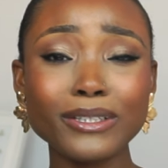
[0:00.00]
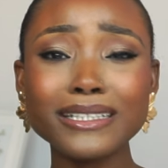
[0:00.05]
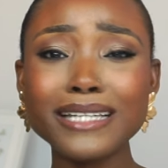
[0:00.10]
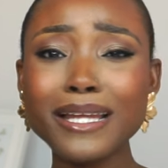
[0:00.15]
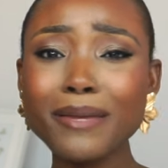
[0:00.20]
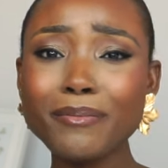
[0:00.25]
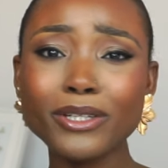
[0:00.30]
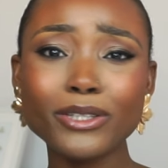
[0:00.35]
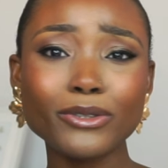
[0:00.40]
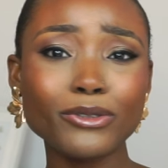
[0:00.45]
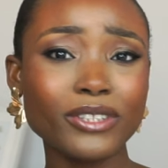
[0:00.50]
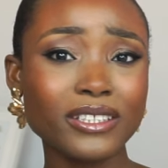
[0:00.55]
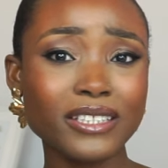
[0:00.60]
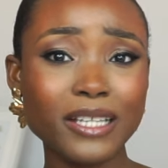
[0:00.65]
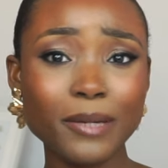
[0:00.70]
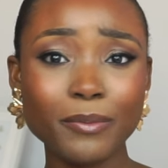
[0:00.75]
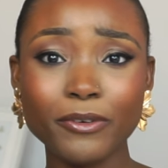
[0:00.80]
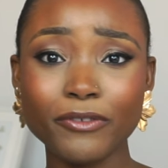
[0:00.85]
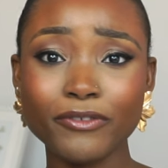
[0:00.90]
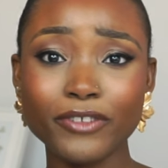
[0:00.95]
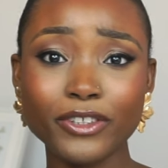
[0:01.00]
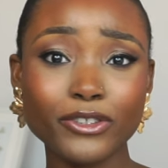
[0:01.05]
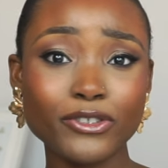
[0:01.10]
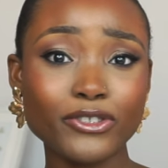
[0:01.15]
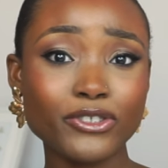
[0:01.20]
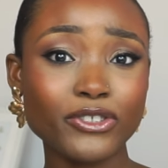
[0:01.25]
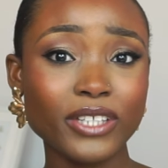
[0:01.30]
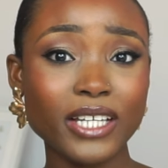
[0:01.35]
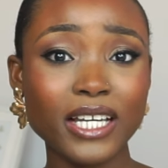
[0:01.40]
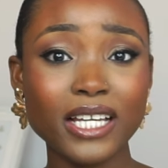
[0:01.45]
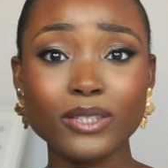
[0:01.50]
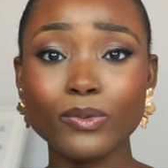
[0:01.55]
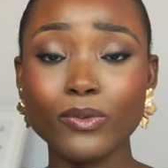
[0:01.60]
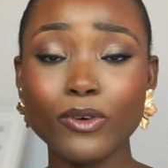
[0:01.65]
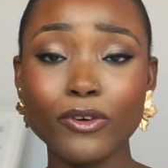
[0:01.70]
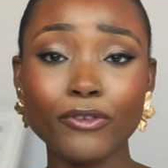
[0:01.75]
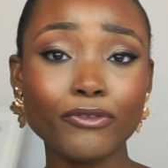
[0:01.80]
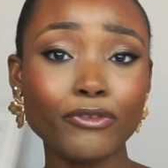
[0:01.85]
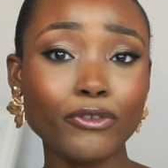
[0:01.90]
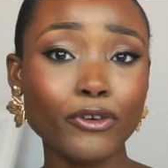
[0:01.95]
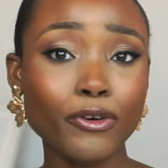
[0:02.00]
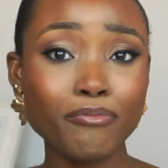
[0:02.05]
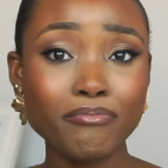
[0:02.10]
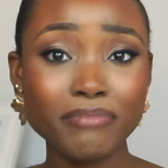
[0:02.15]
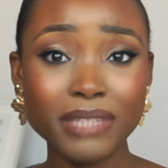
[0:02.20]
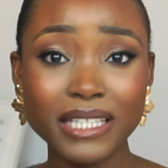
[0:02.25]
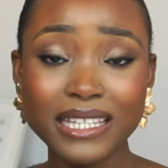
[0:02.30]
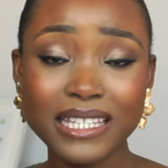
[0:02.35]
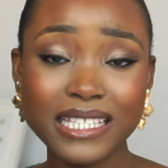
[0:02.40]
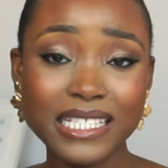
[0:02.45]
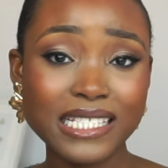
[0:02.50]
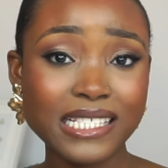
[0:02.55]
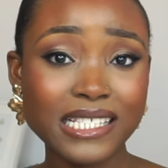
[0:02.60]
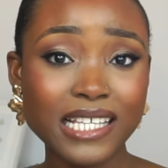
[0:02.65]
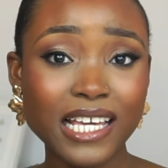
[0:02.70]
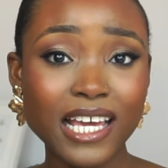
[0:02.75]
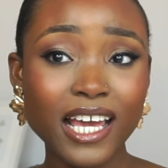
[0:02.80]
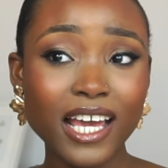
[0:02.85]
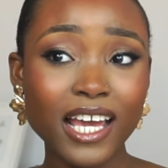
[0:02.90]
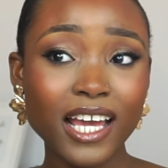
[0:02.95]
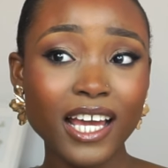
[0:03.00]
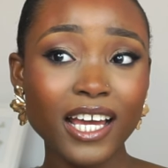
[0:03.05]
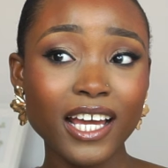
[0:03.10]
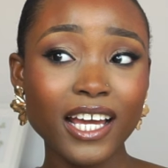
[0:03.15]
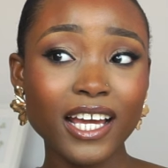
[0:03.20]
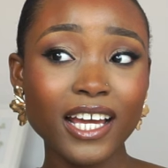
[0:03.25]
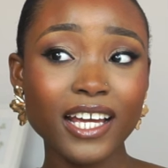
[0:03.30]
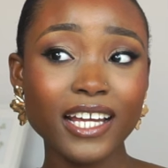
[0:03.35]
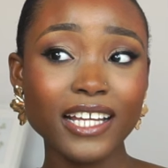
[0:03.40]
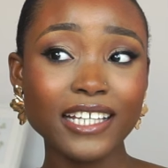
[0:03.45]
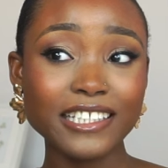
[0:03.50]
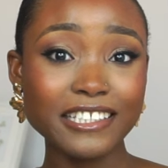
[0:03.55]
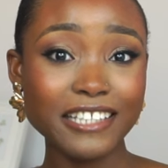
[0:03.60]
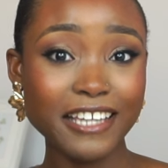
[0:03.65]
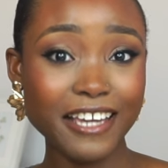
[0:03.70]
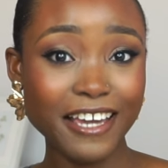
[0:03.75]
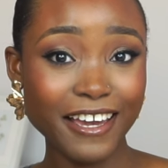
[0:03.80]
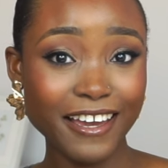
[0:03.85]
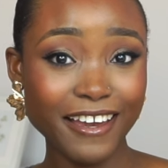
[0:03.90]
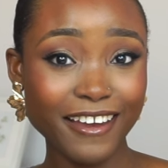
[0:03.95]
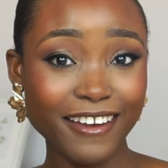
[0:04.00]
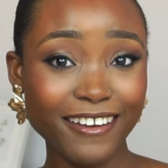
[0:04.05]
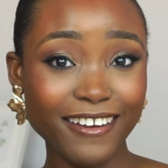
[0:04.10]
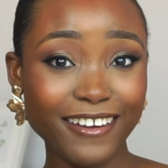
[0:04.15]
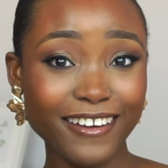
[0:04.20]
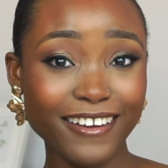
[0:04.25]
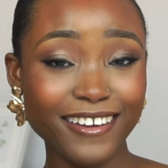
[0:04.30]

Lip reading: Let me know the type of videos you guys want from me this year.